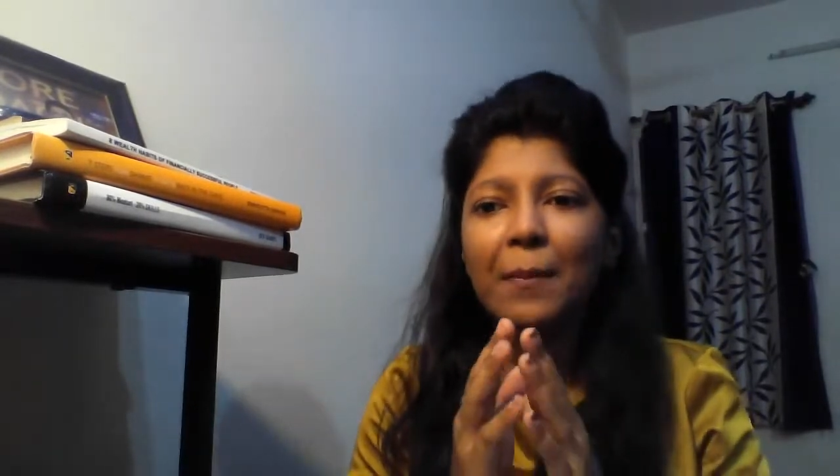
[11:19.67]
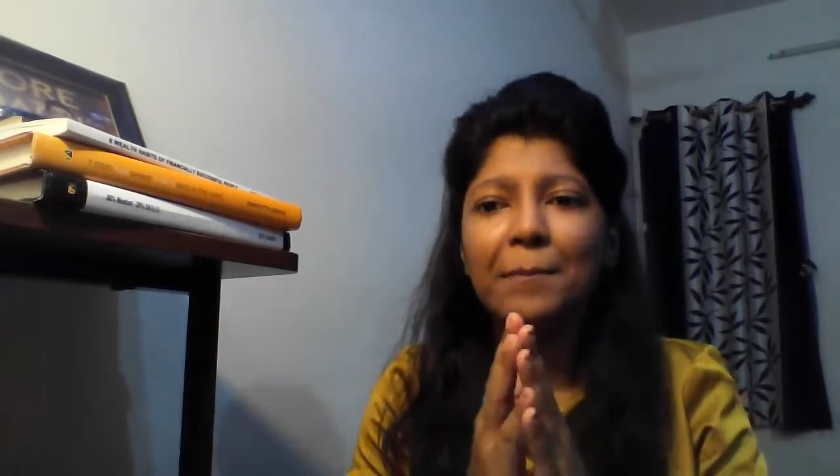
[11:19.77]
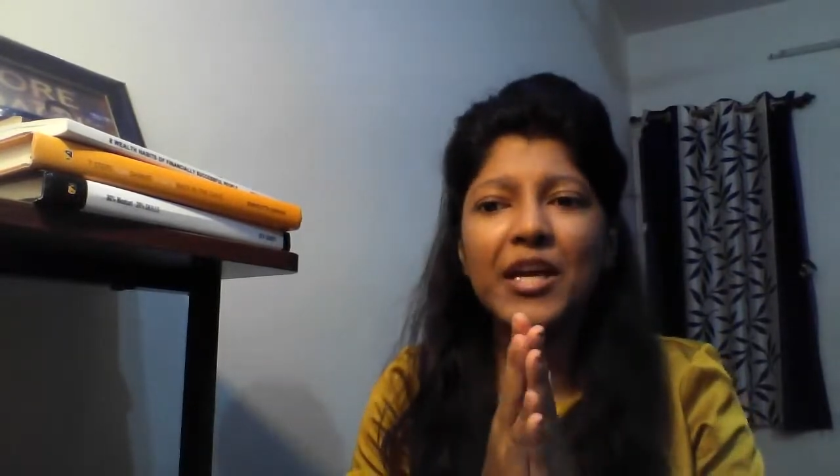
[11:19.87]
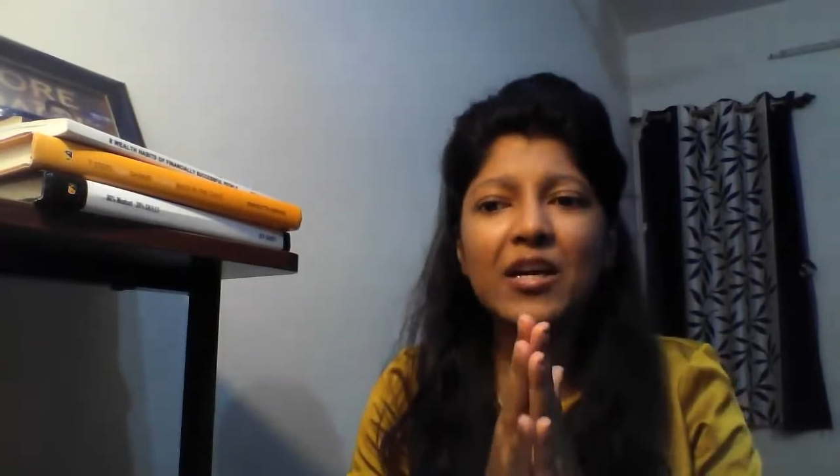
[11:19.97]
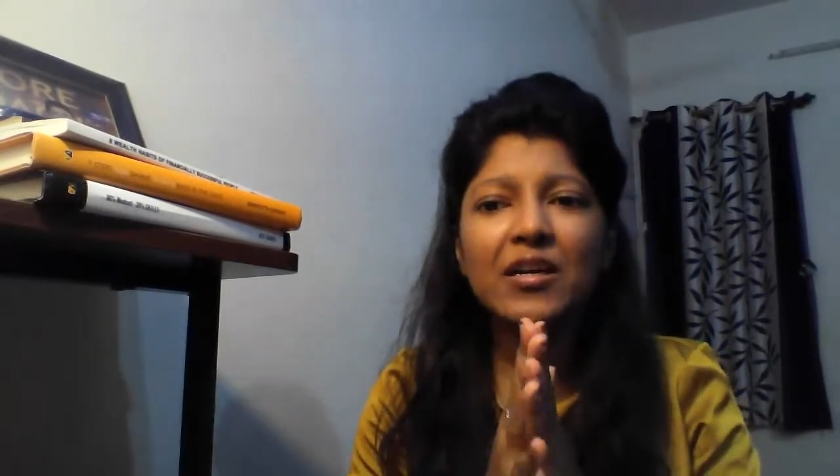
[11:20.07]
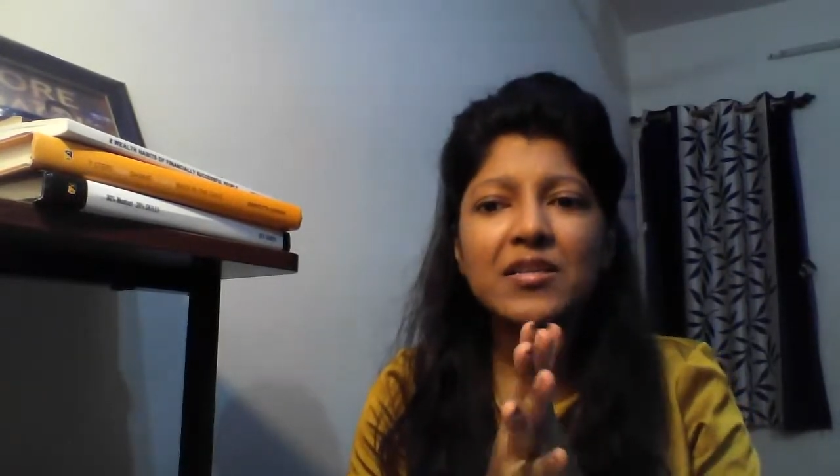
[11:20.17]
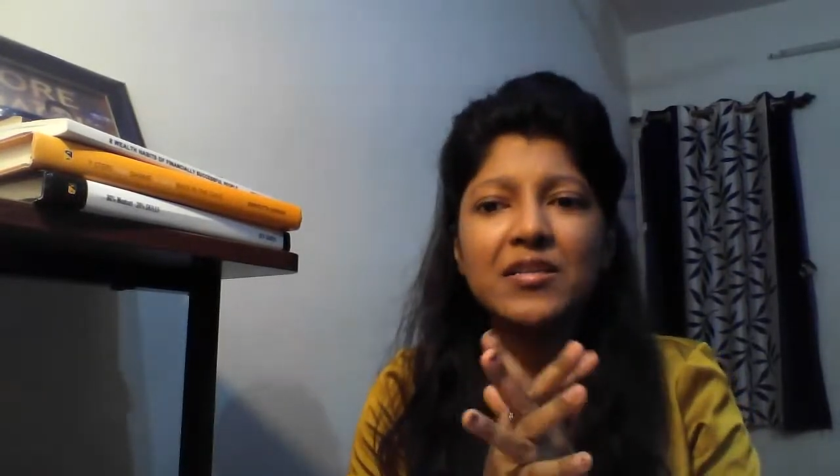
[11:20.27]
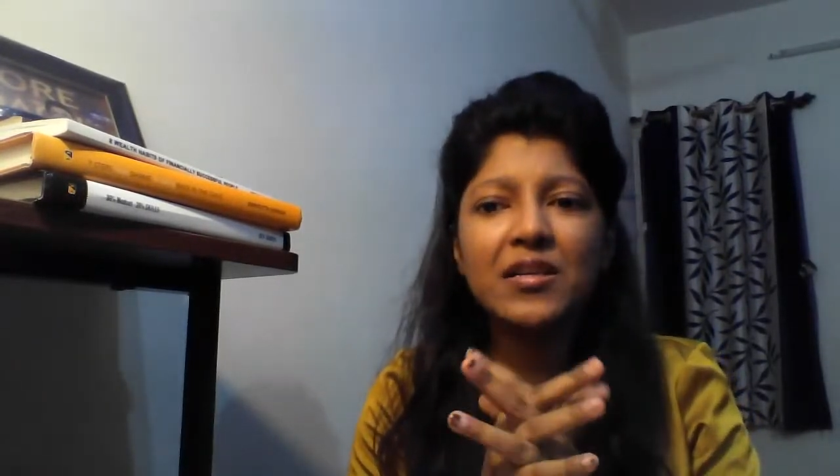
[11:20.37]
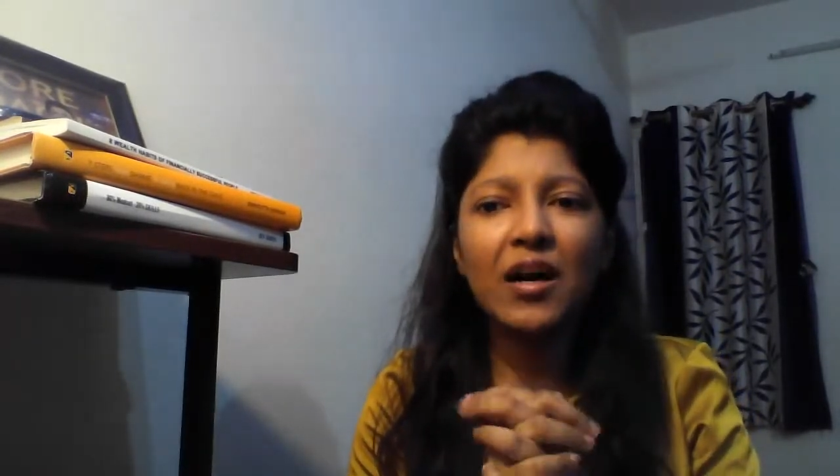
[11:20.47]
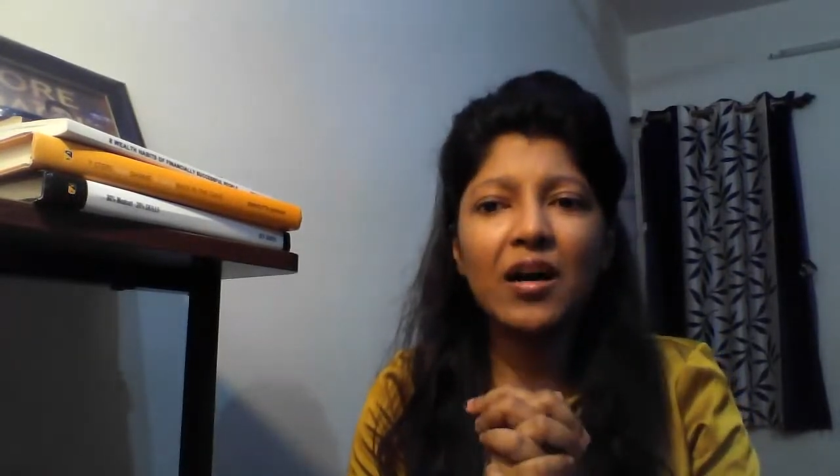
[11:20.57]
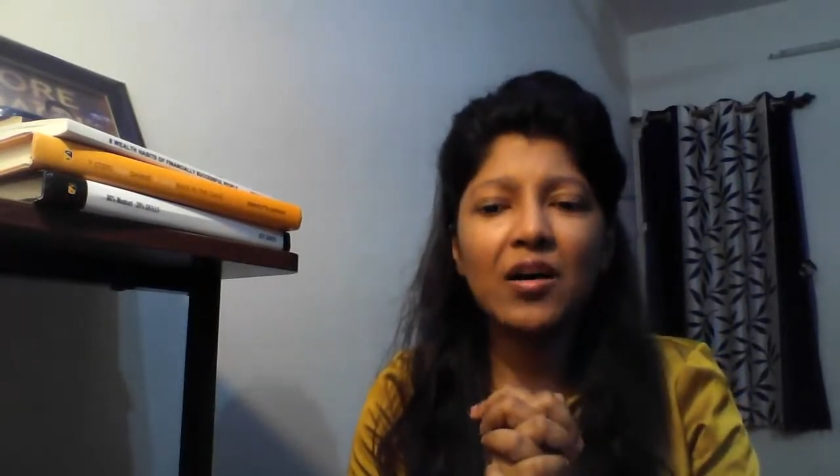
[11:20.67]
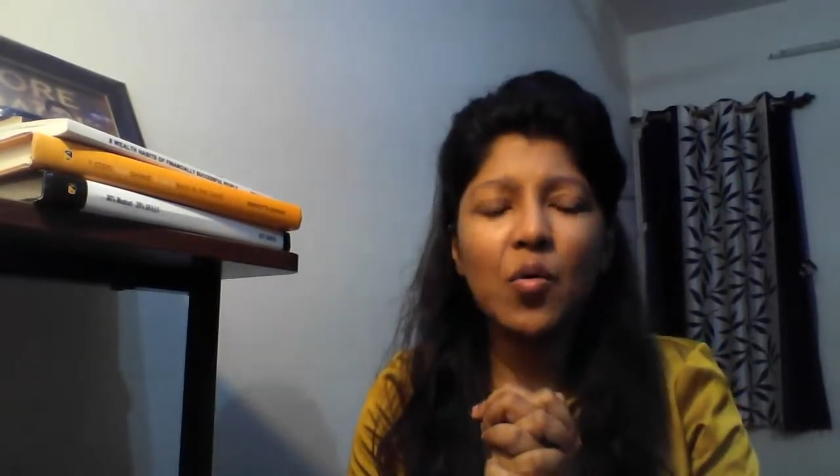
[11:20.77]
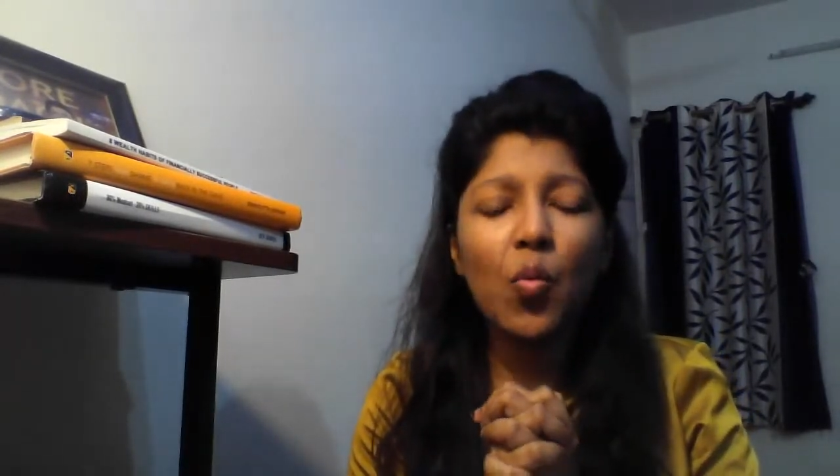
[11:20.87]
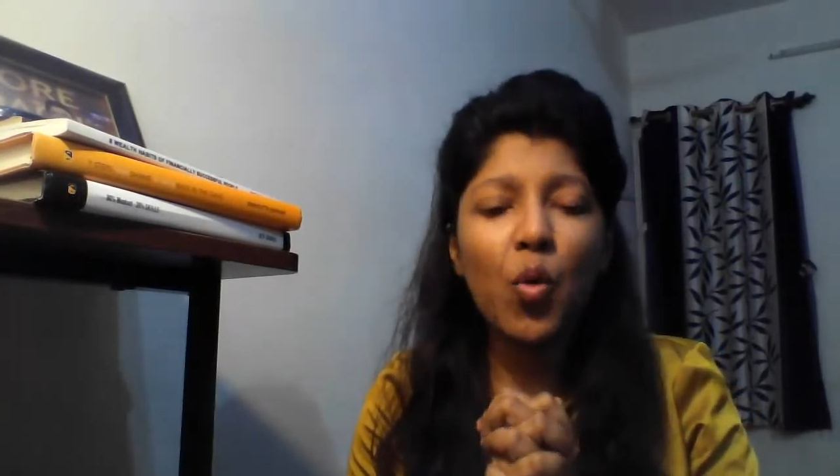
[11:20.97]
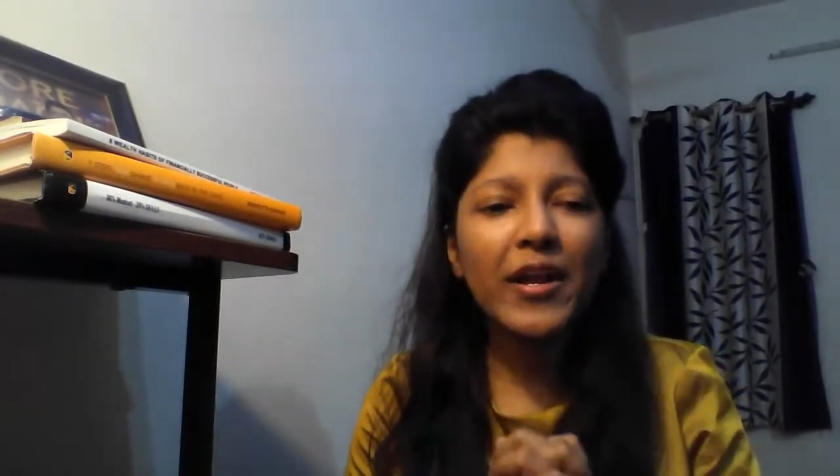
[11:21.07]
Because
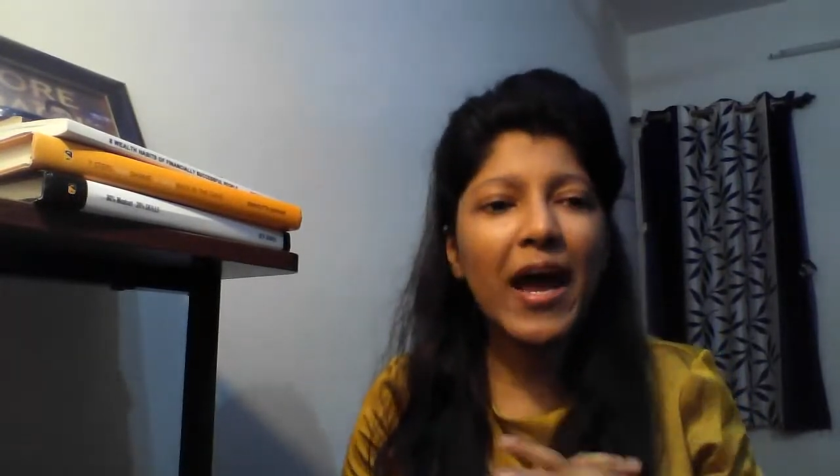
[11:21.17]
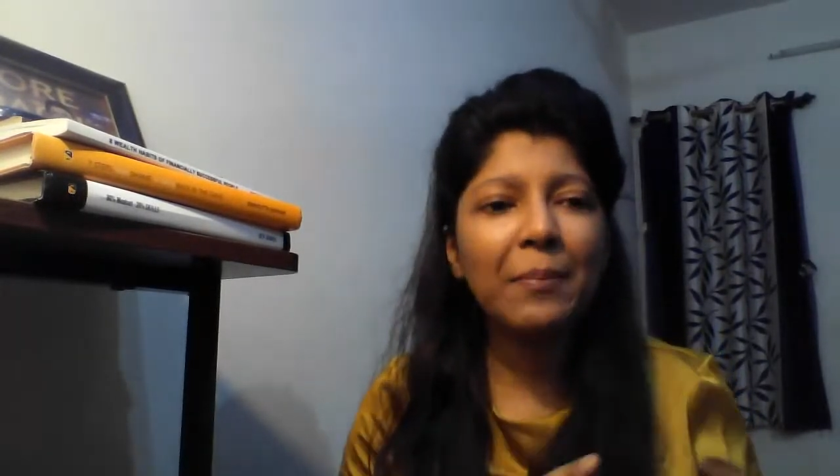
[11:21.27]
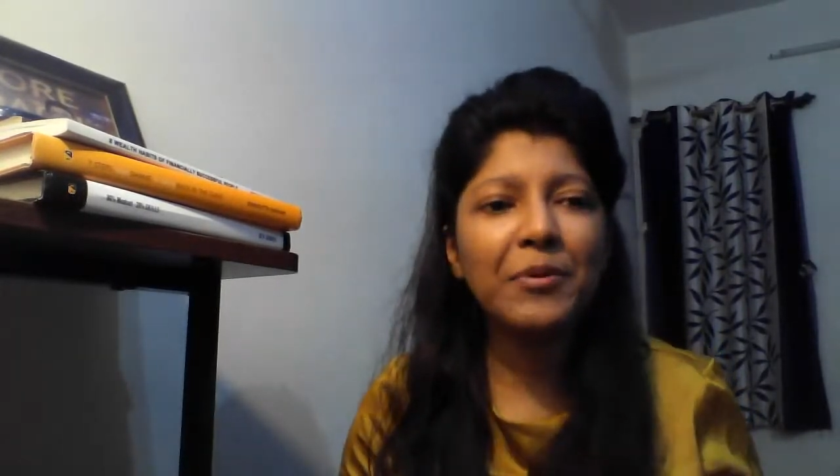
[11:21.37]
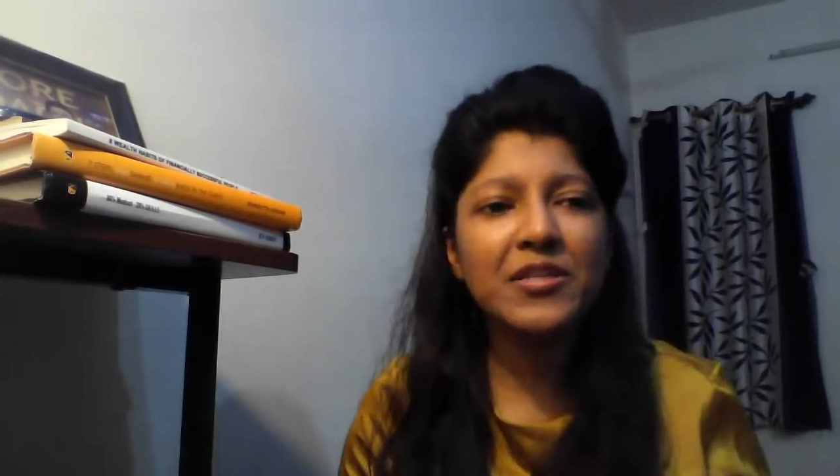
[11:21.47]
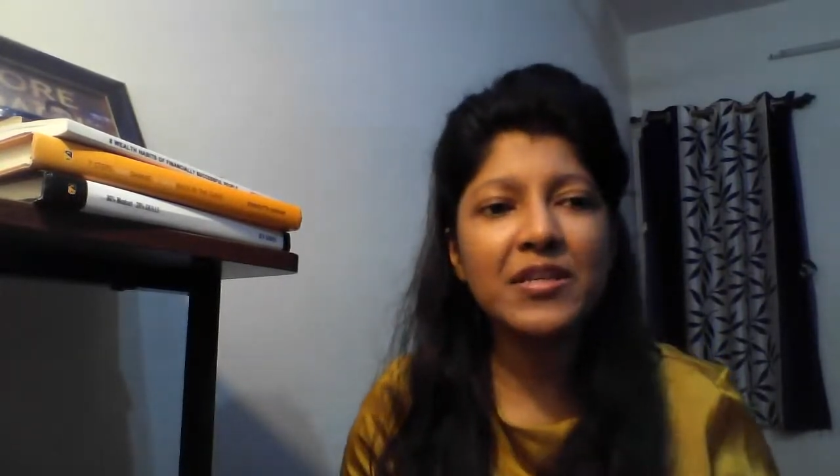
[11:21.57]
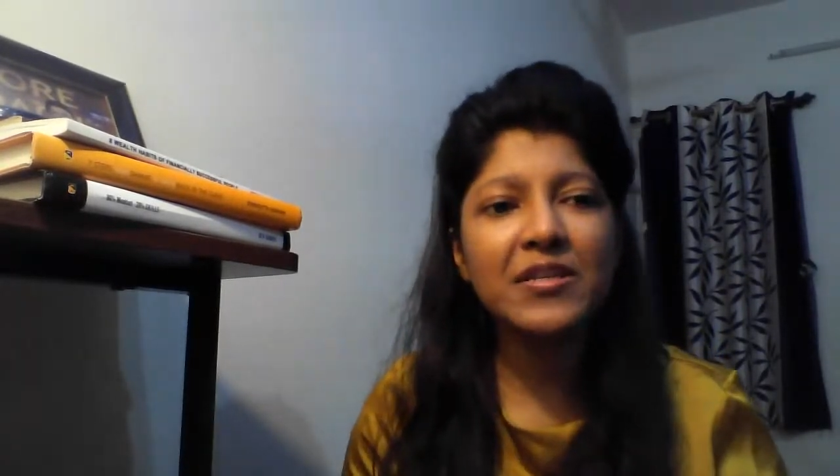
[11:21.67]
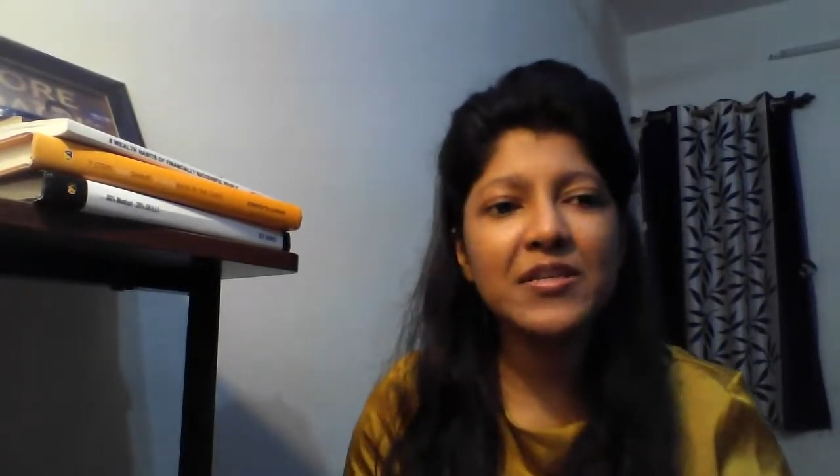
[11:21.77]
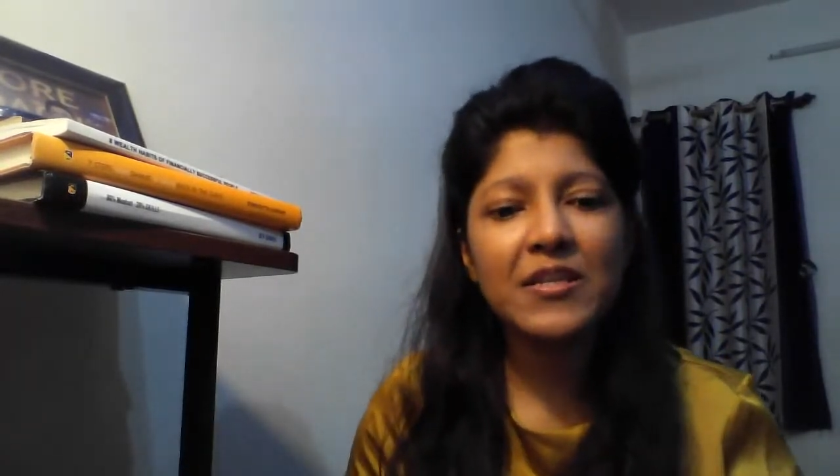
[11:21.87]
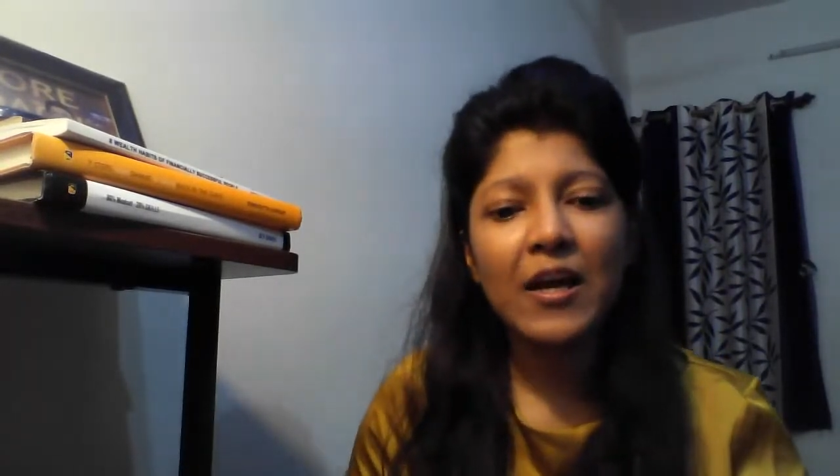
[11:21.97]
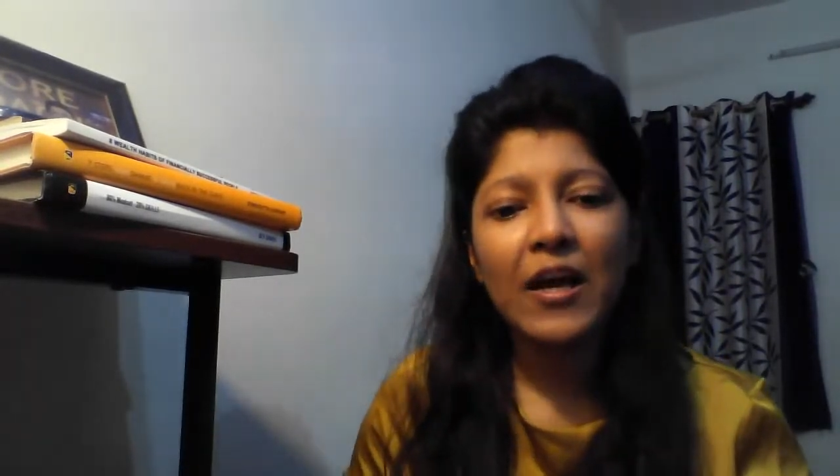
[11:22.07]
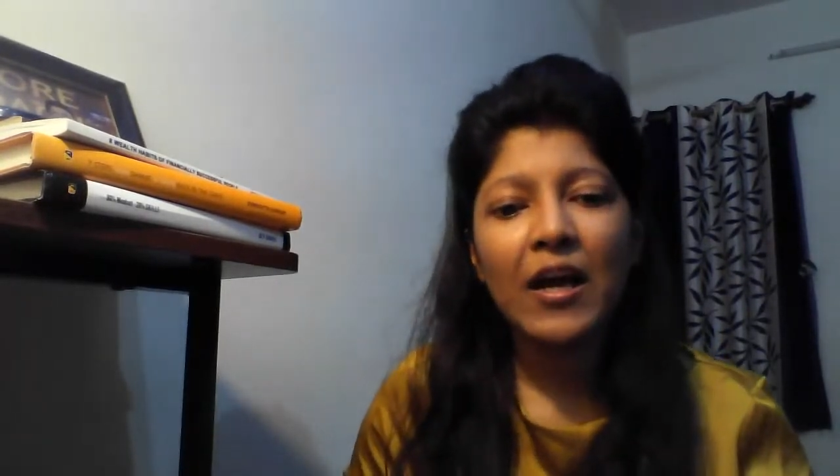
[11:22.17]
what happens is